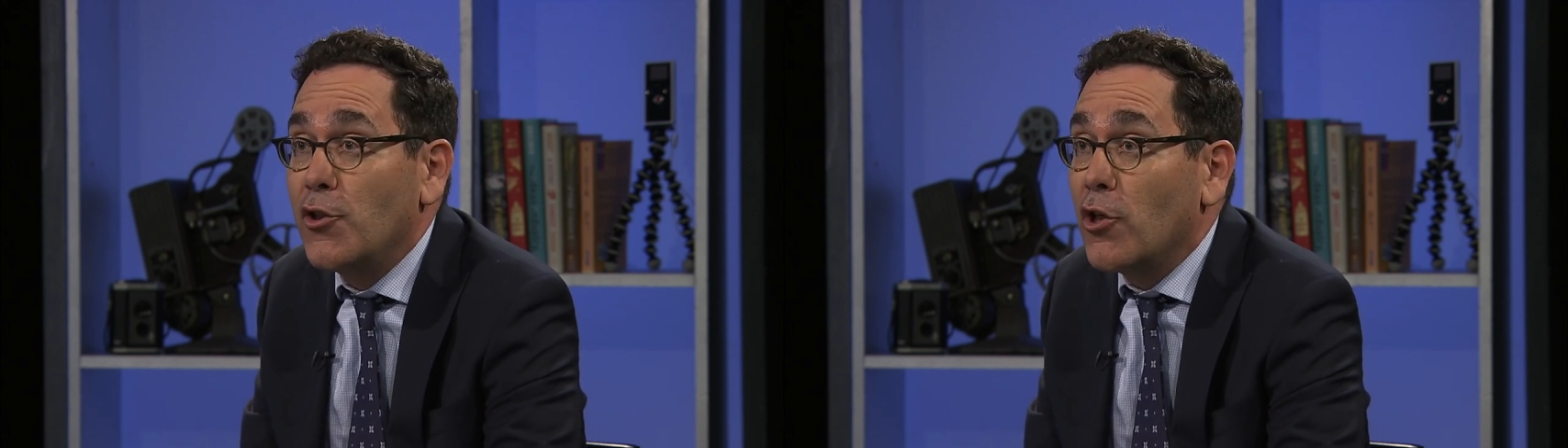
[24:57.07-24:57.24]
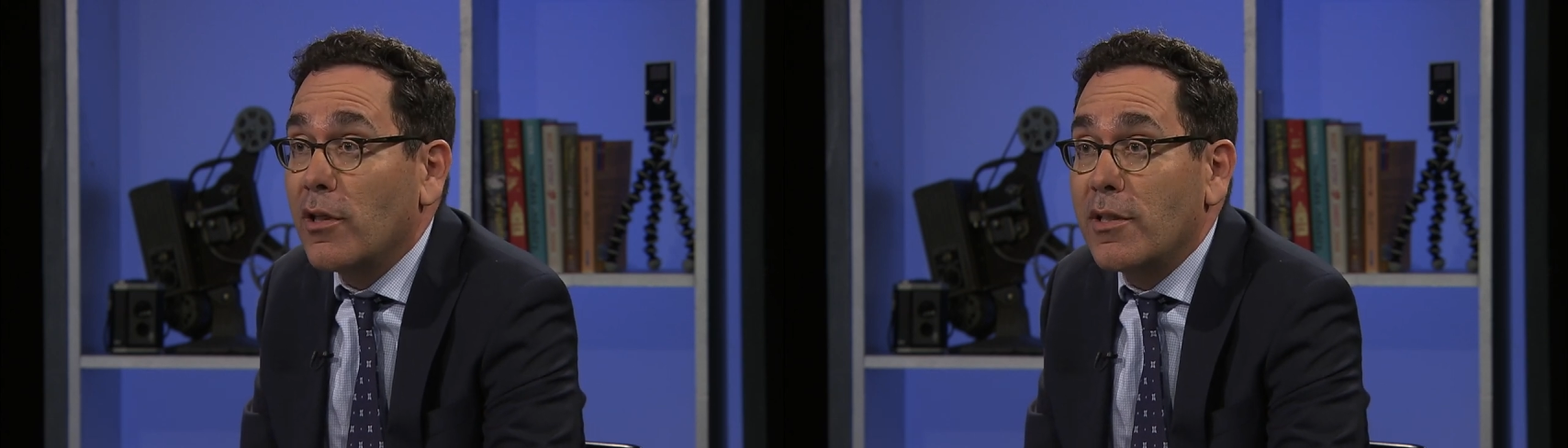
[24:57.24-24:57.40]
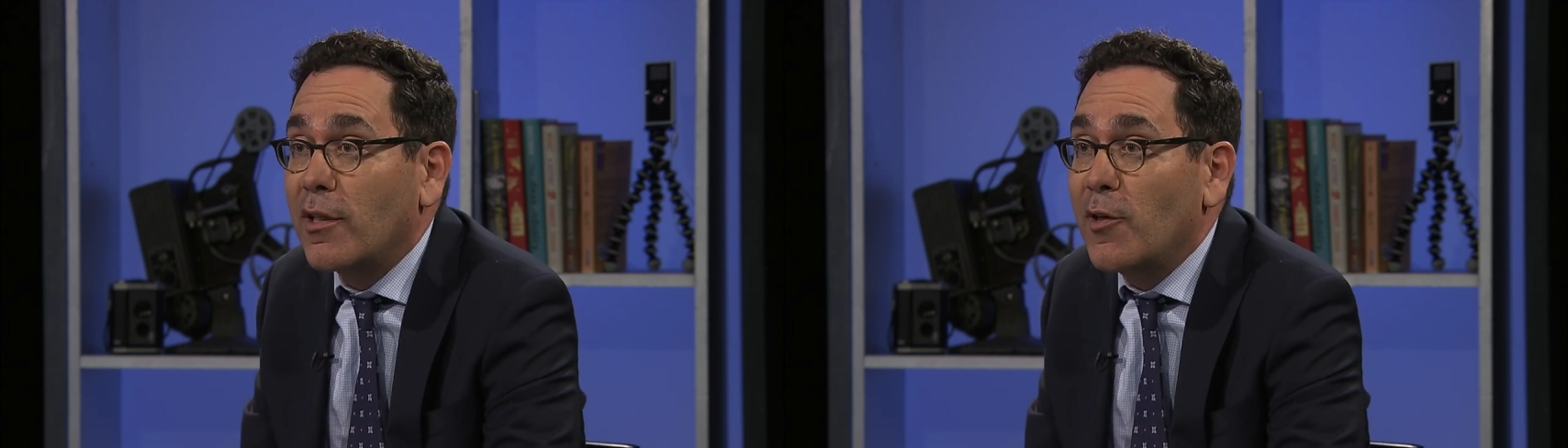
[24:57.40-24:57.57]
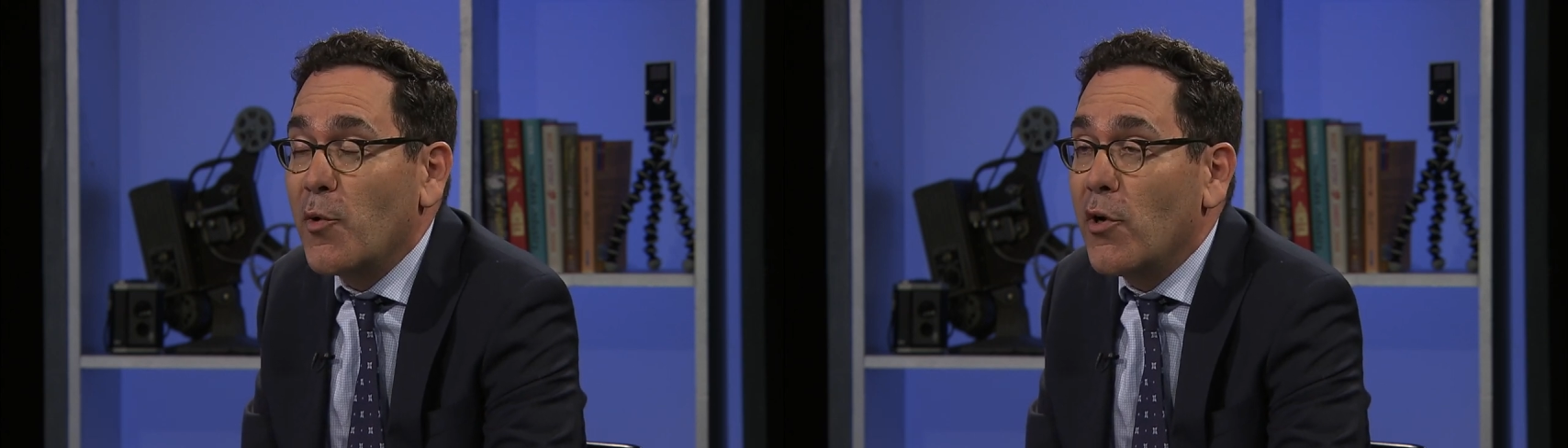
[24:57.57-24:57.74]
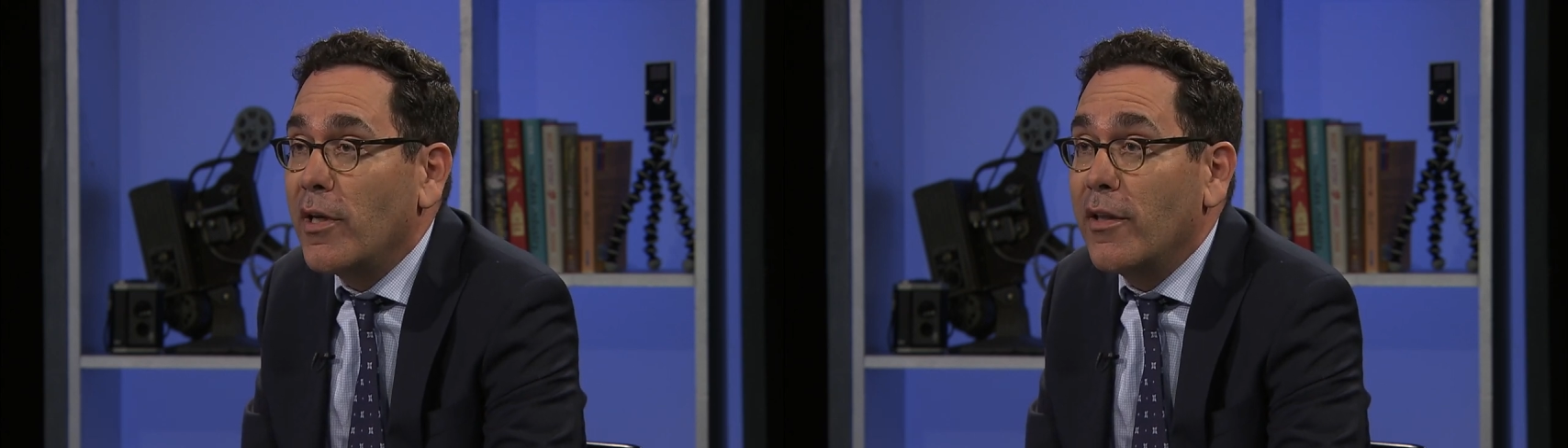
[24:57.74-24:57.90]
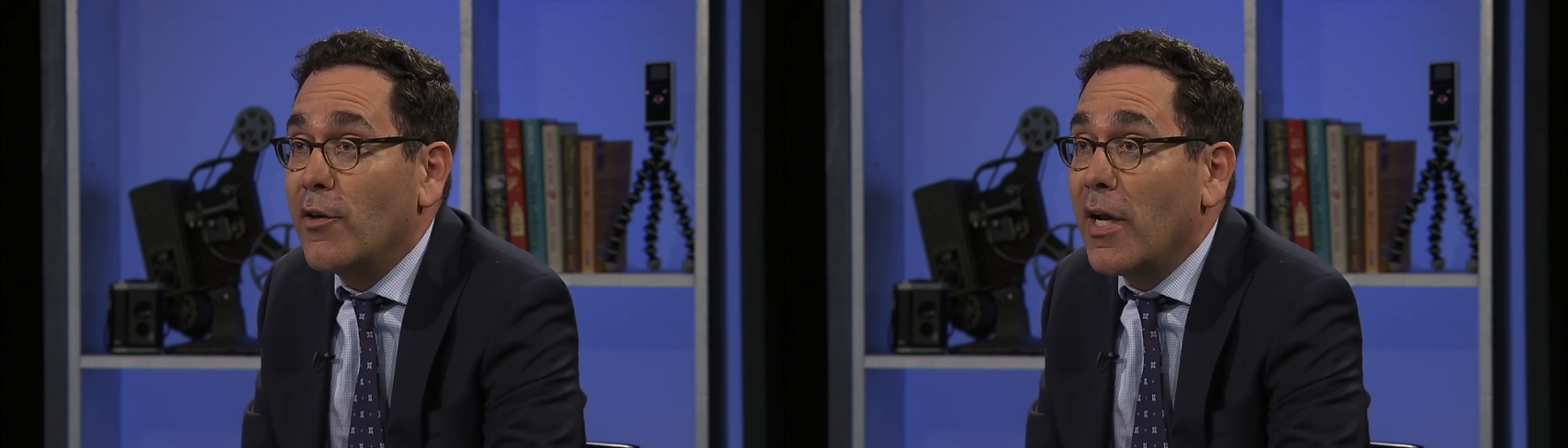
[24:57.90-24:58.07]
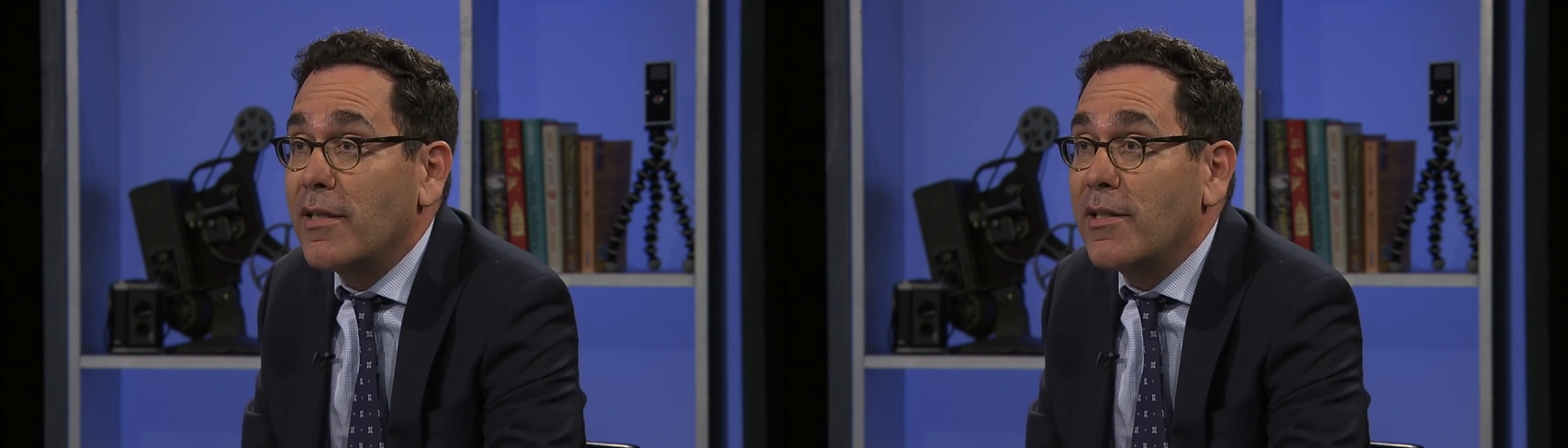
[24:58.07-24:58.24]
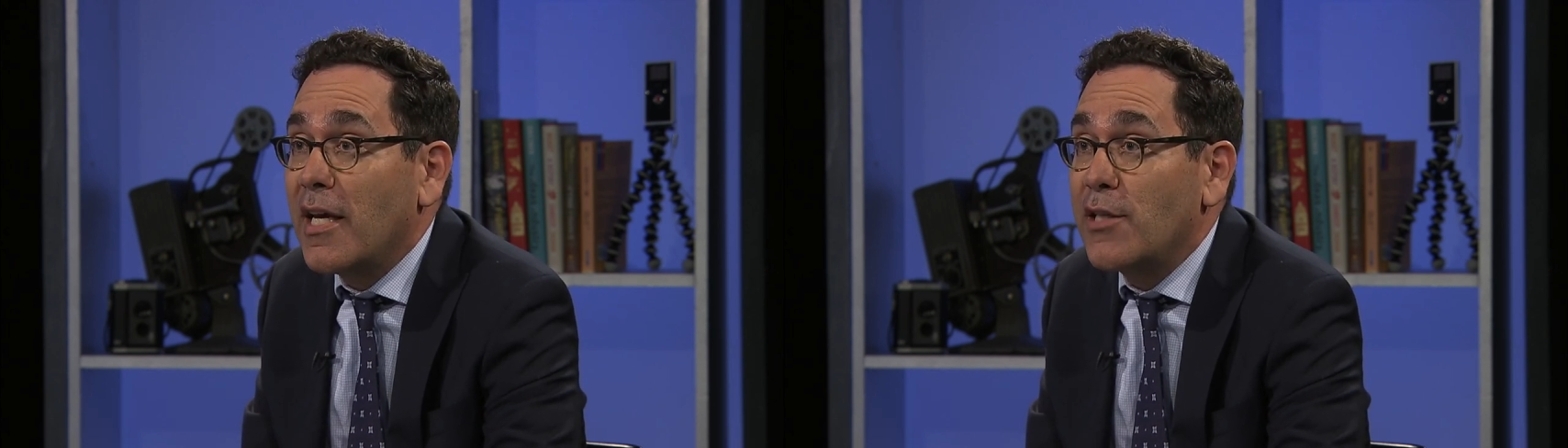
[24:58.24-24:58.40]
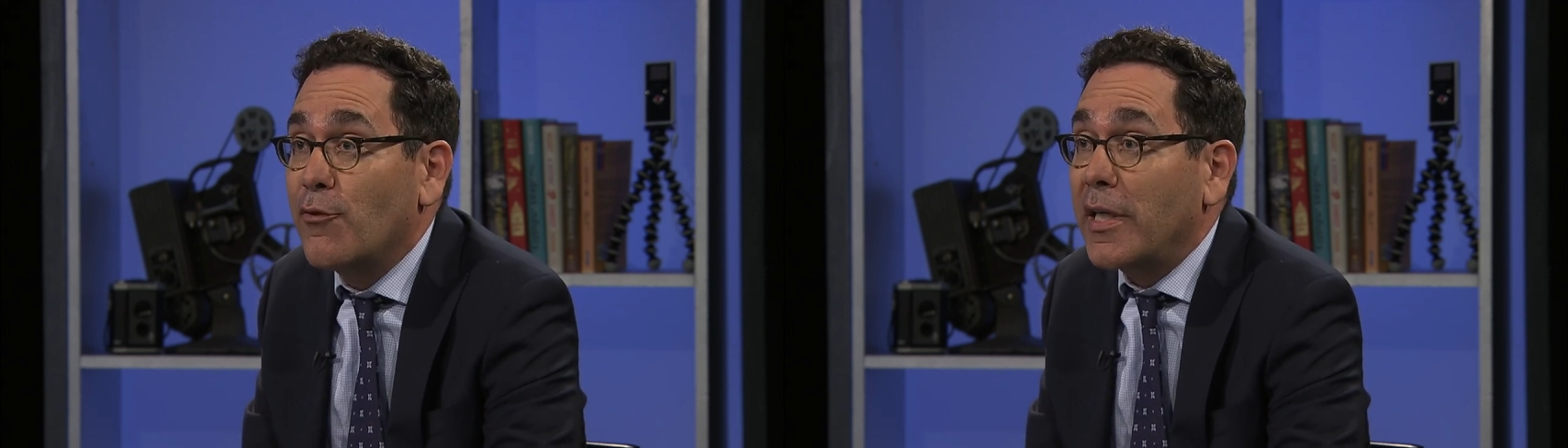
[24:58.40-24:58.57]
journalistic community in the United
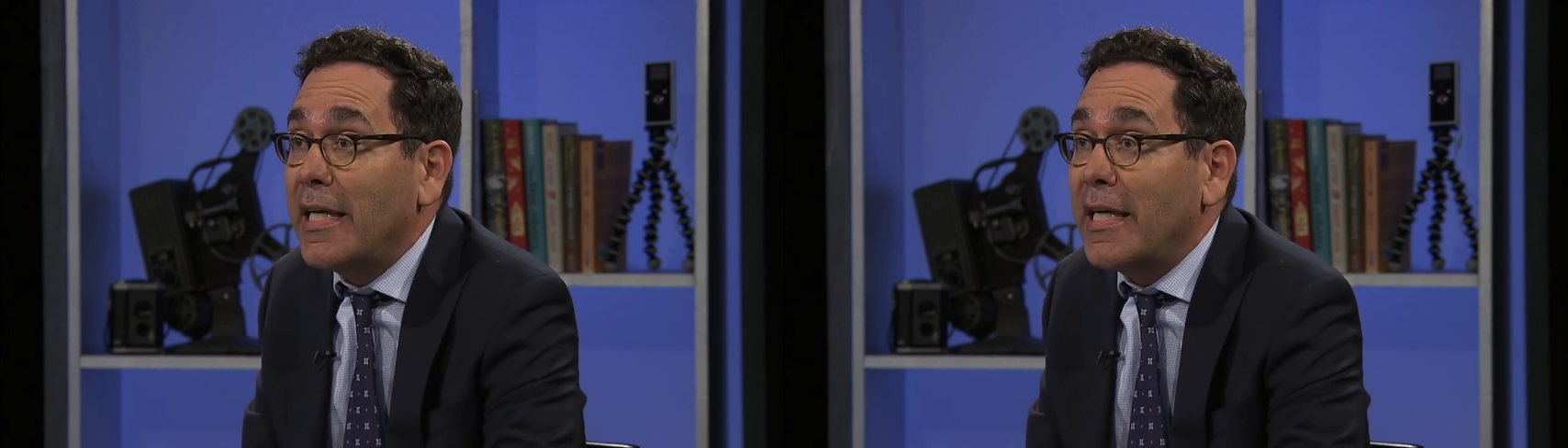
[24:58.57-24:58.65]
States for